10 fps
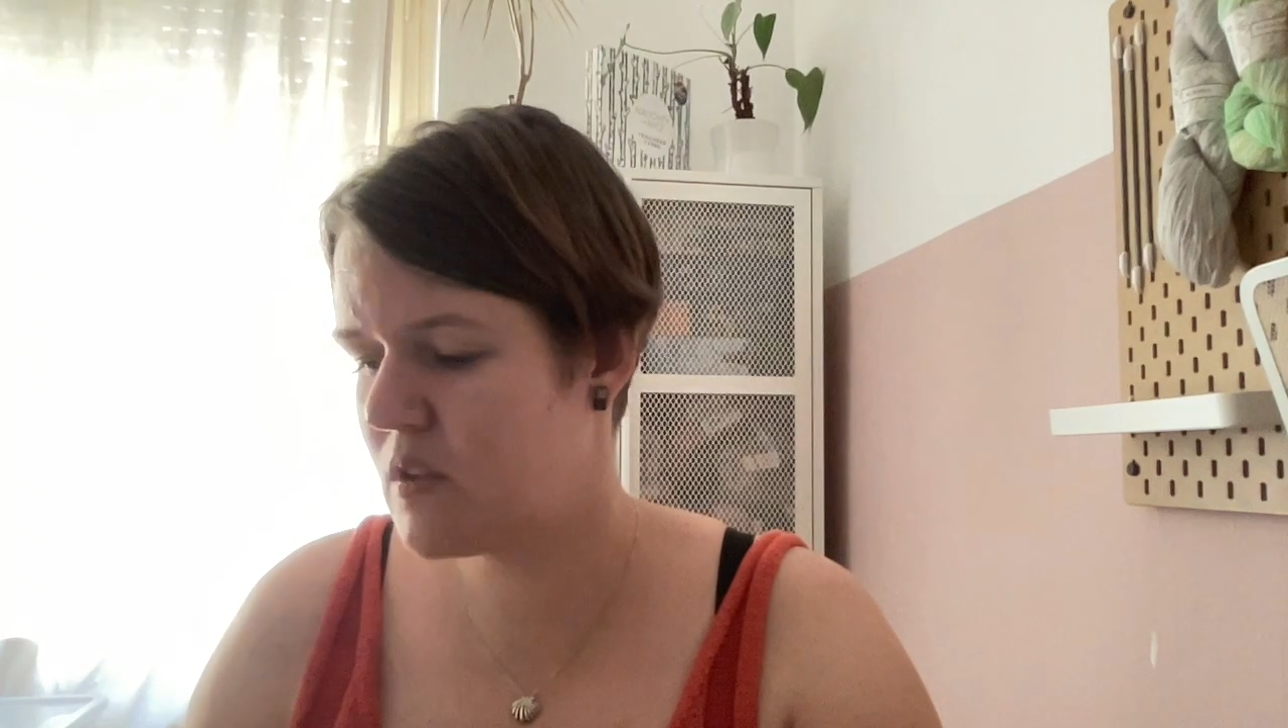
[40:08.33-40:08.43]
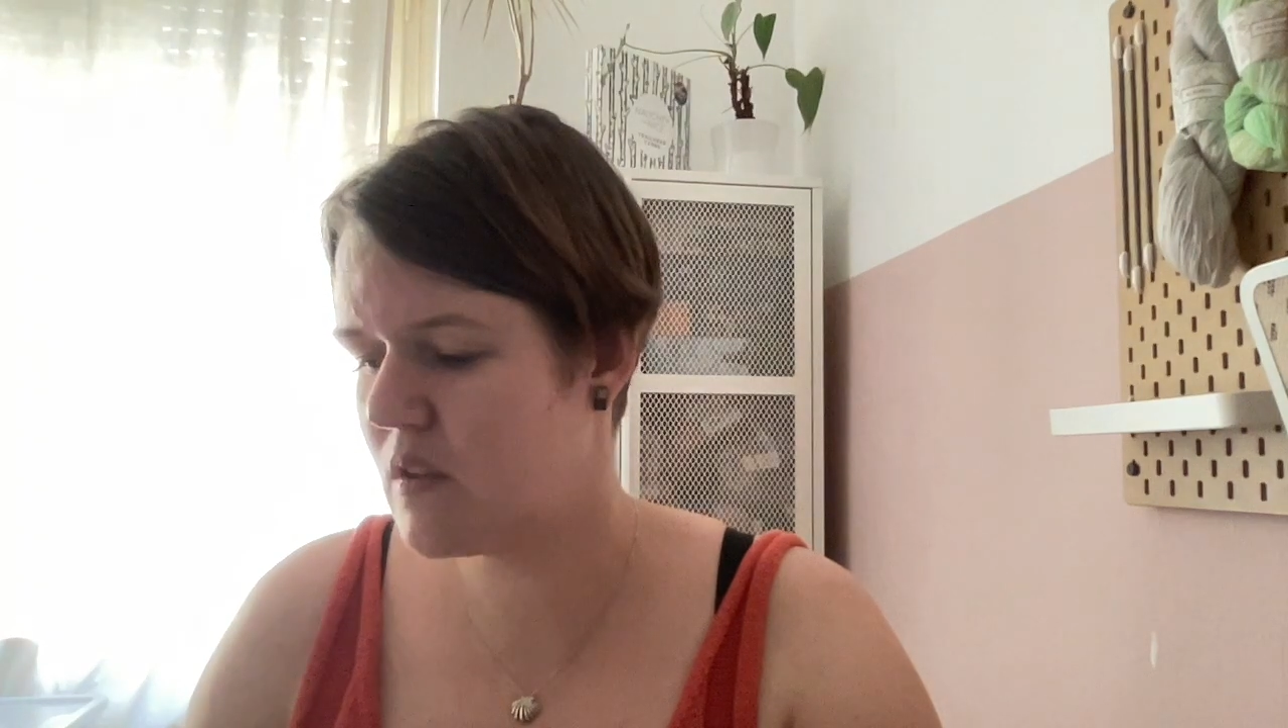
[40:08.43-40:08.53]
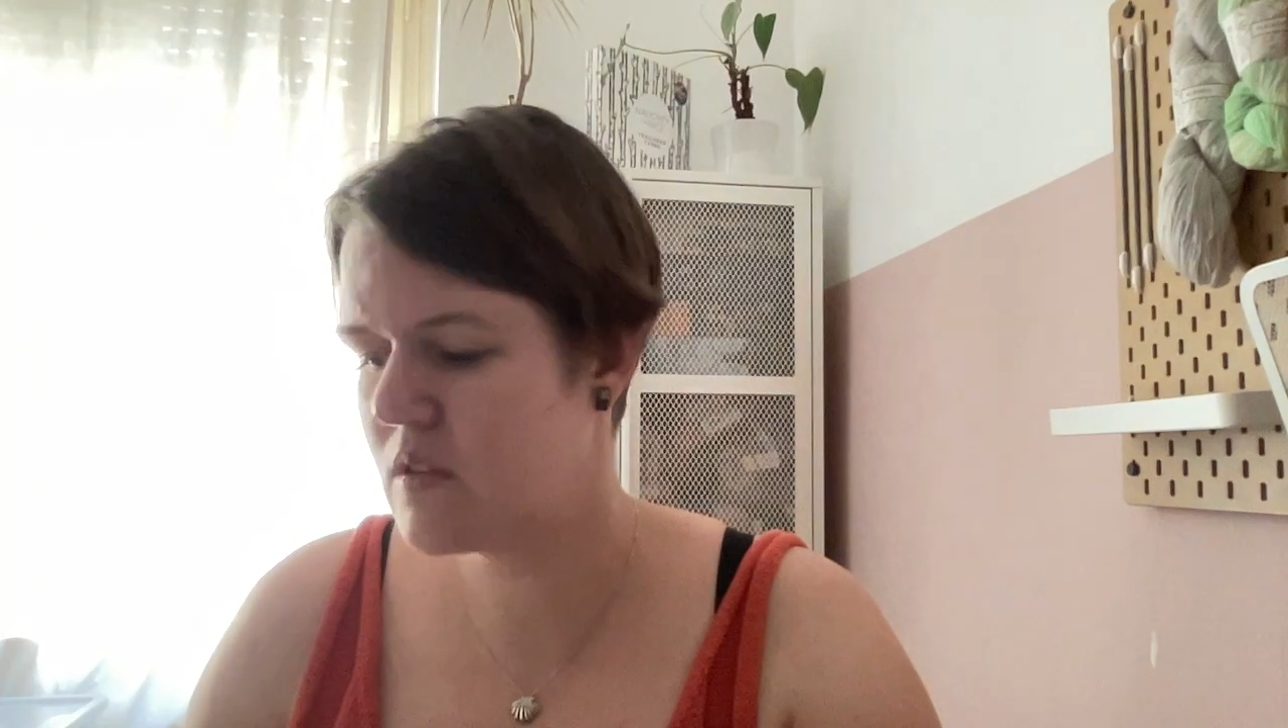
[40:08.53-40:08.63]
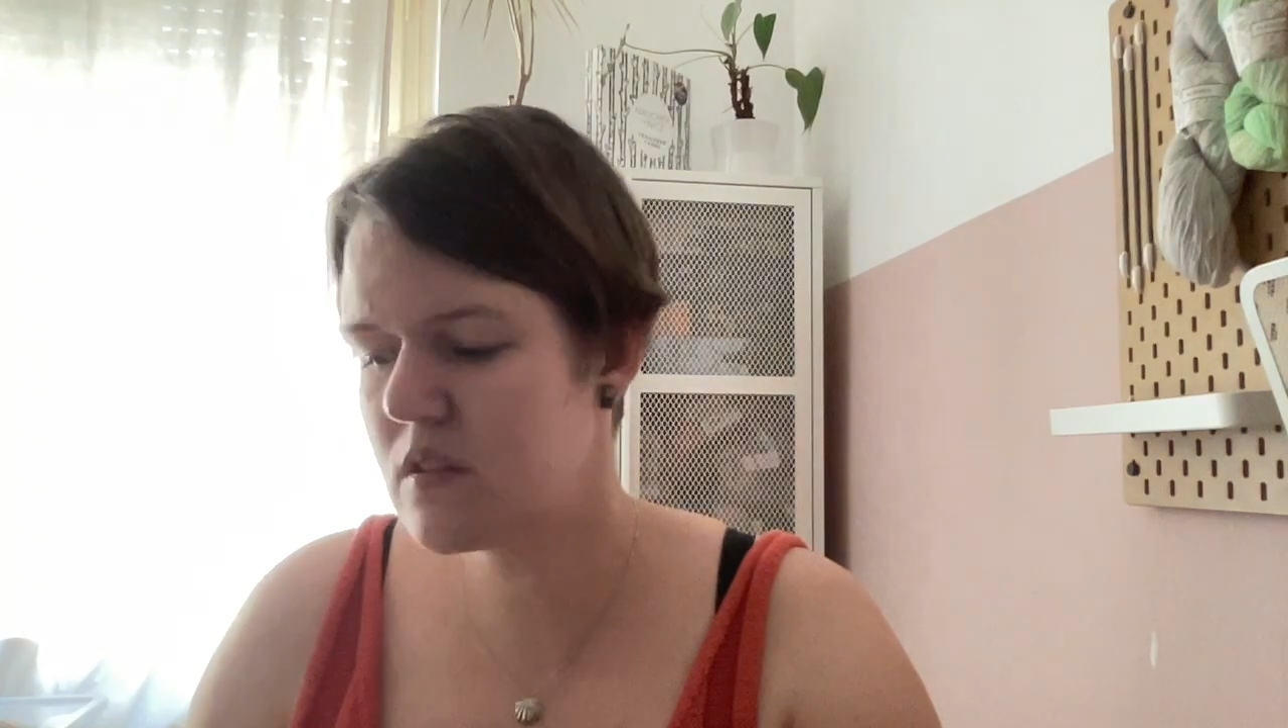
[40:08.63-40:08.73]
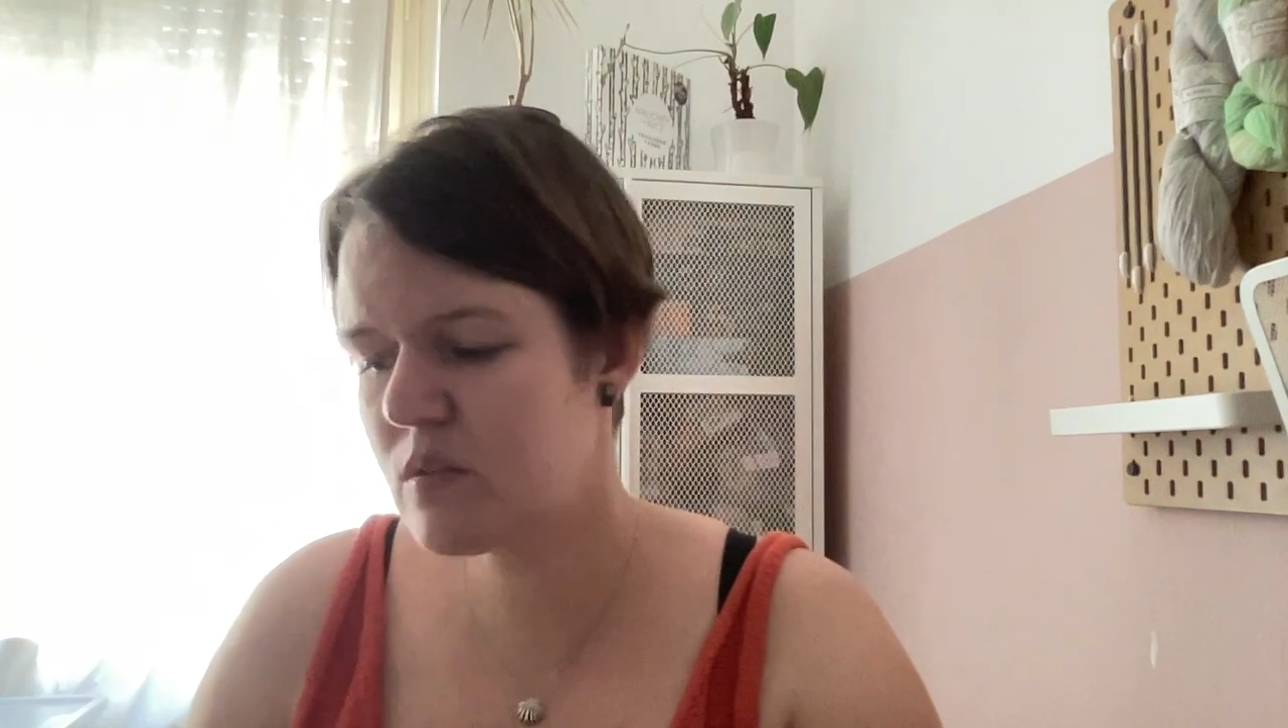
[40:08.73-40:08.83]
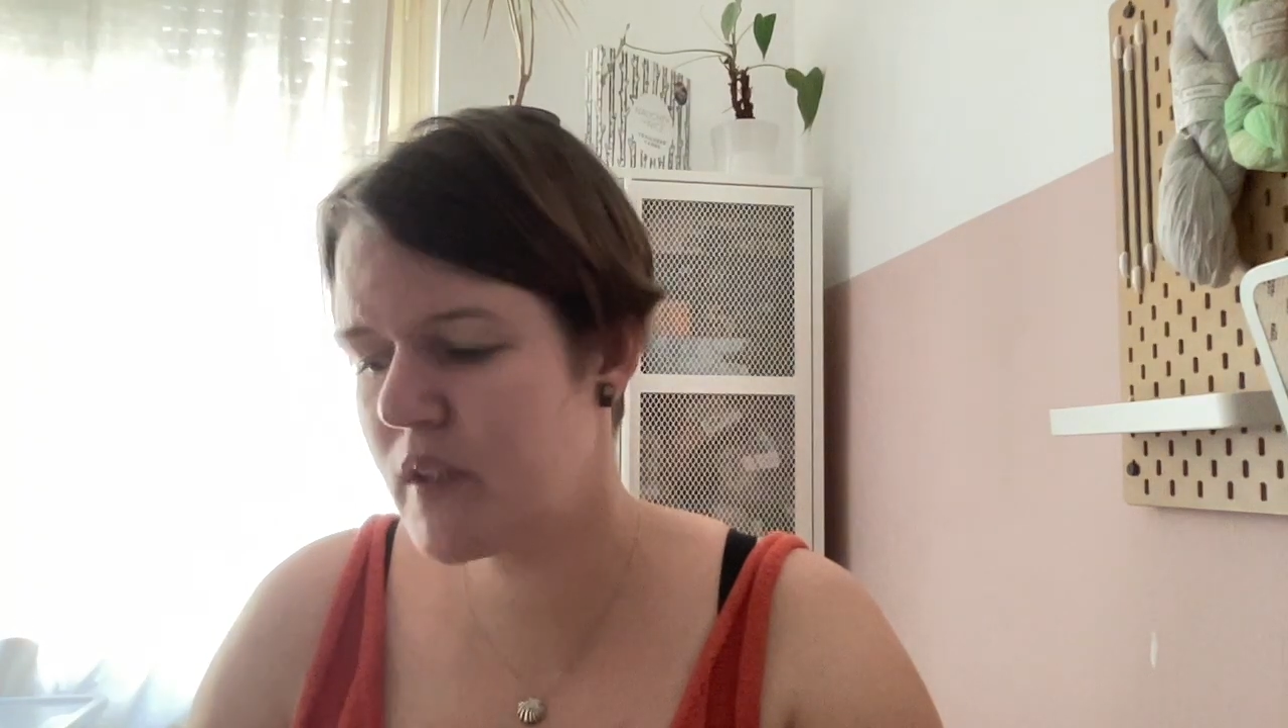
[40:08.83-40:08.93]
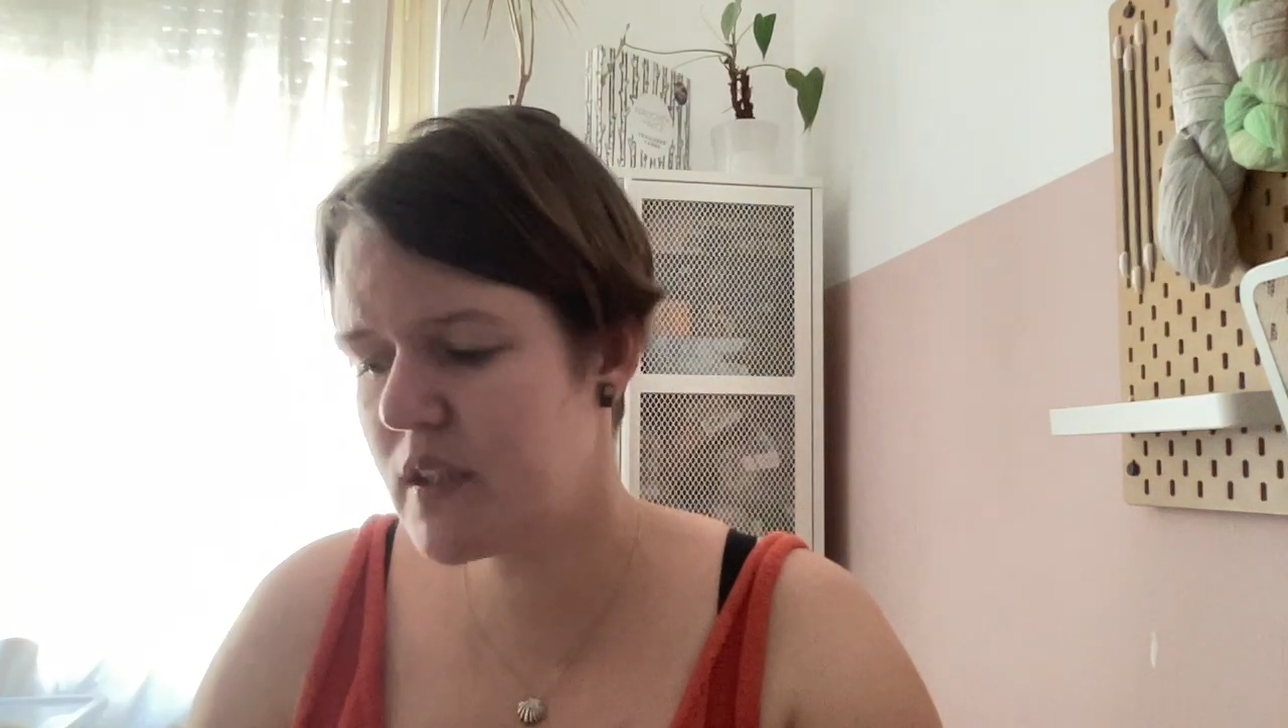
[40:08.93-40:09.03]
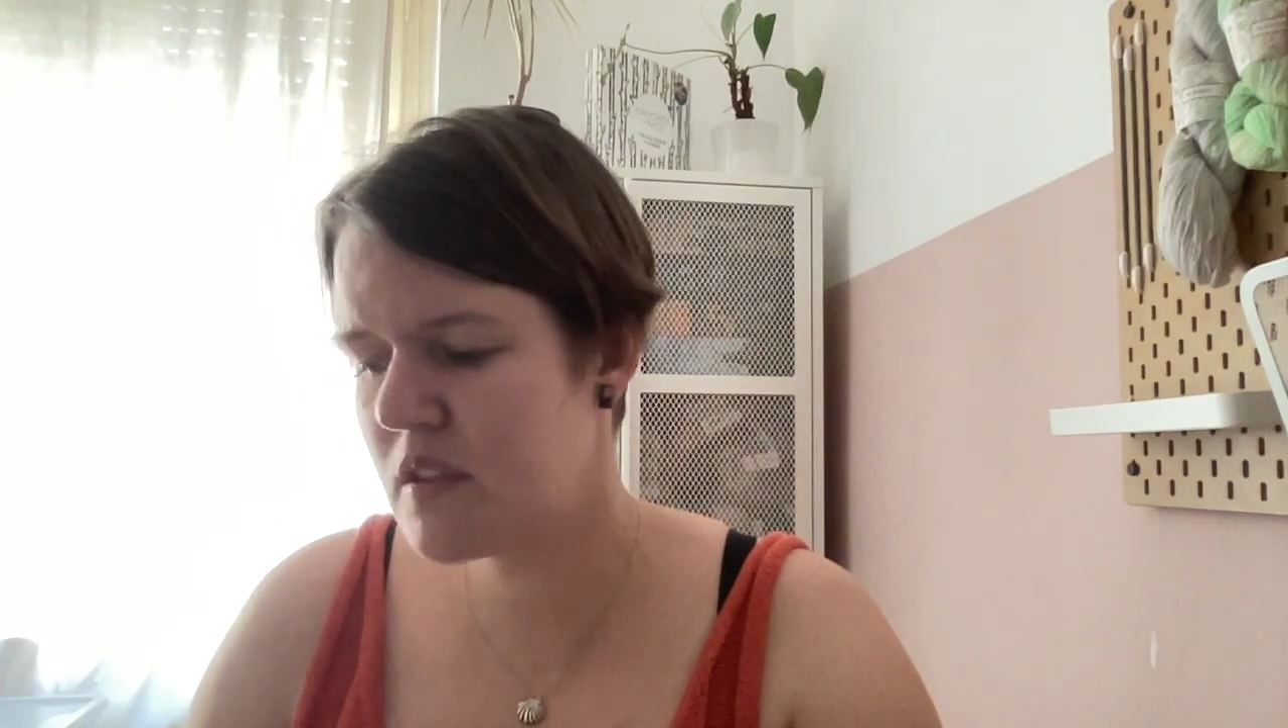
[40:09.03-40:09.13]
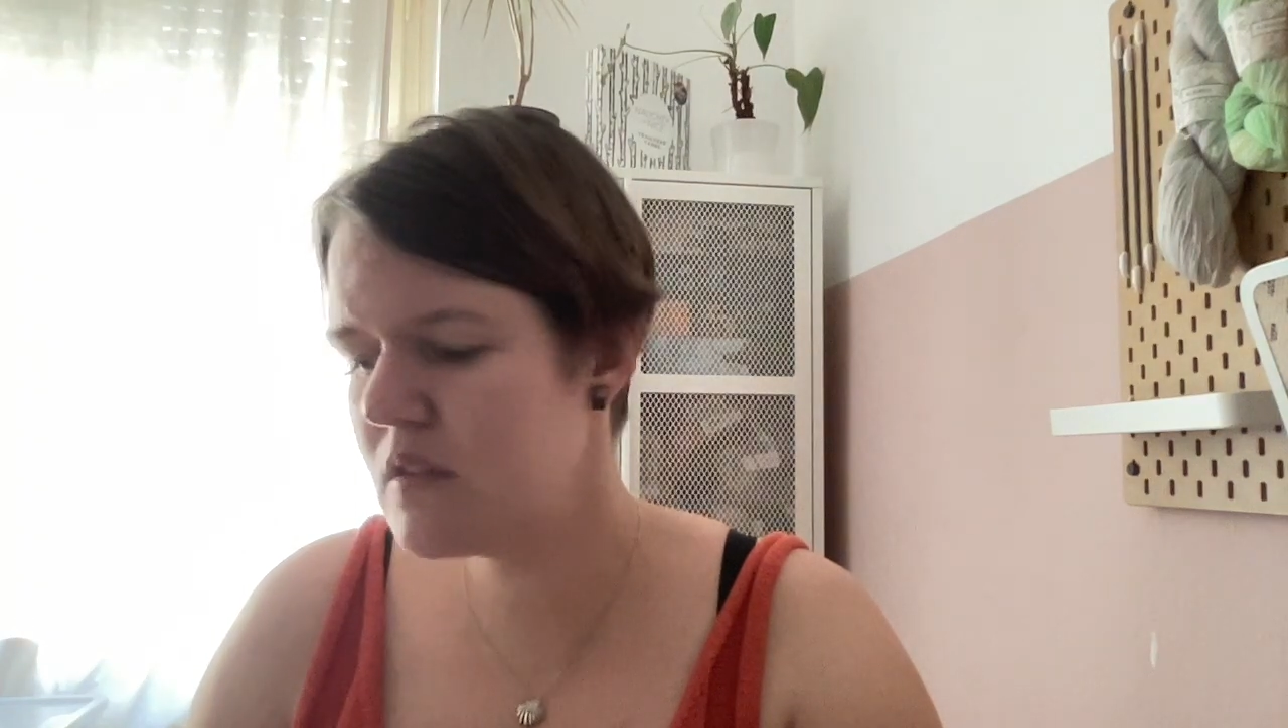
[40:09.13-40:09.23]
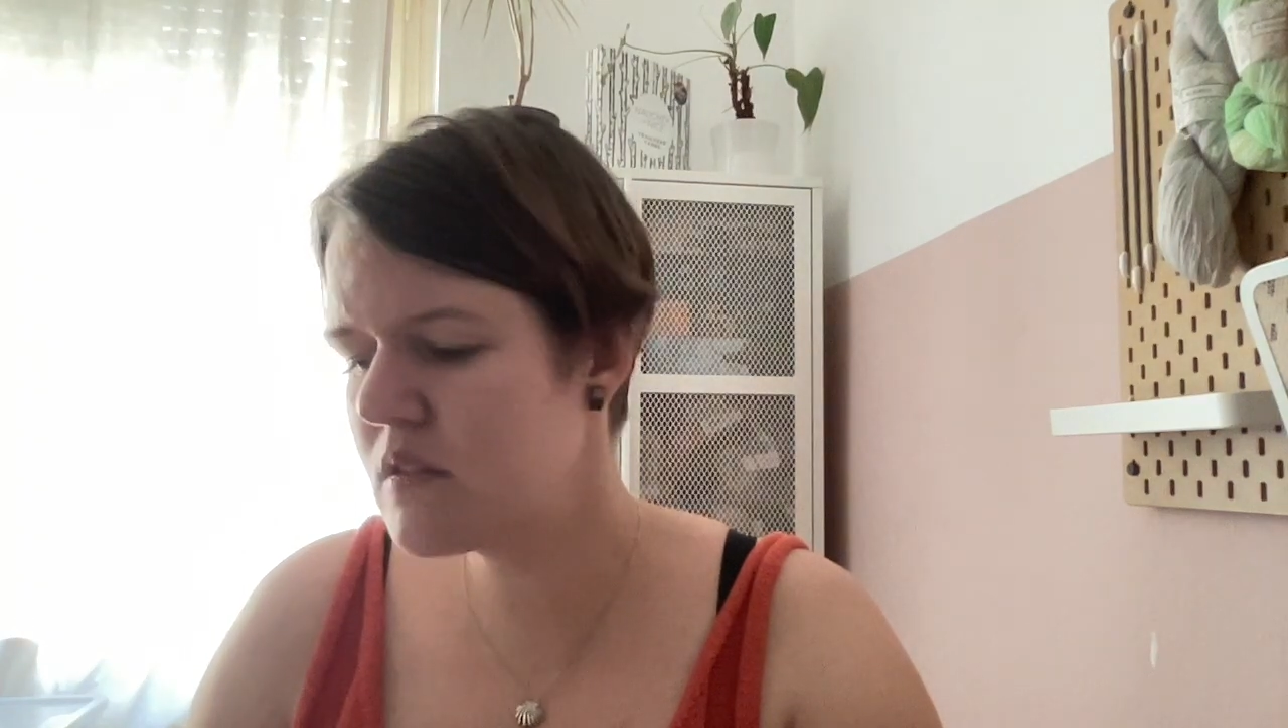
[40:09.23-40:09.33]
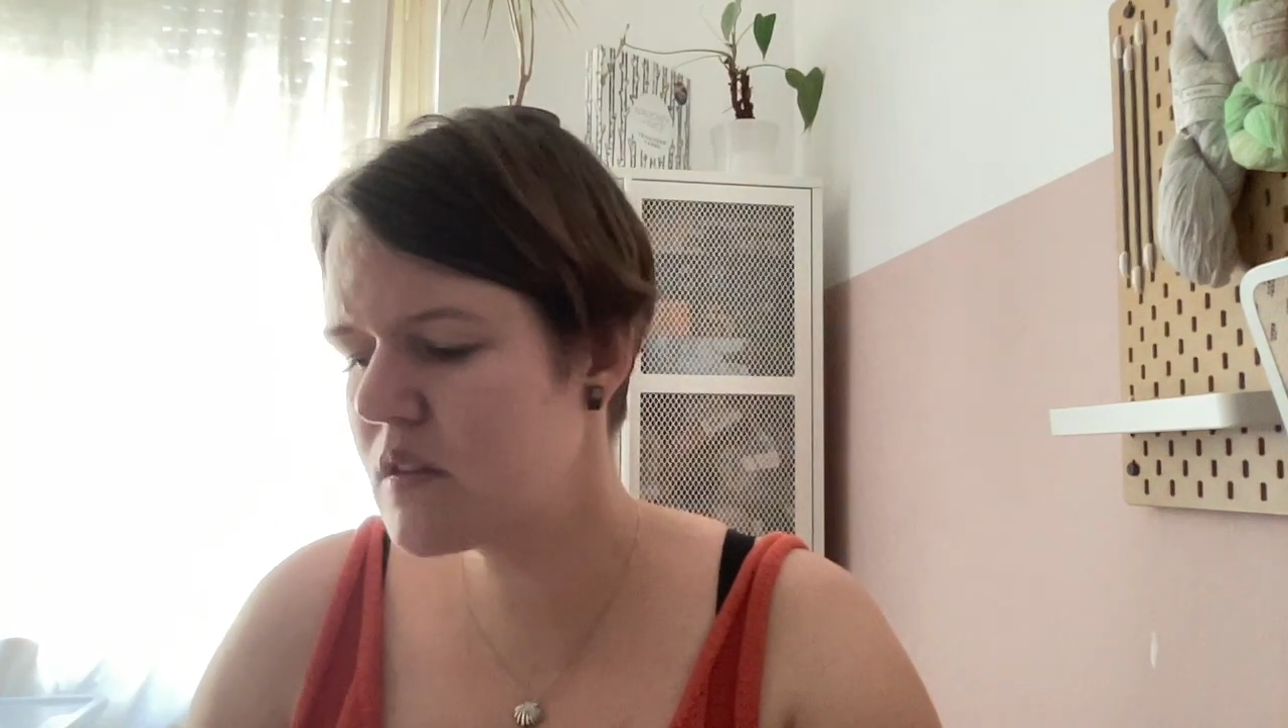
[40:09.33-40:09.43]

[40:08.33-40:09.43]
also quite cute,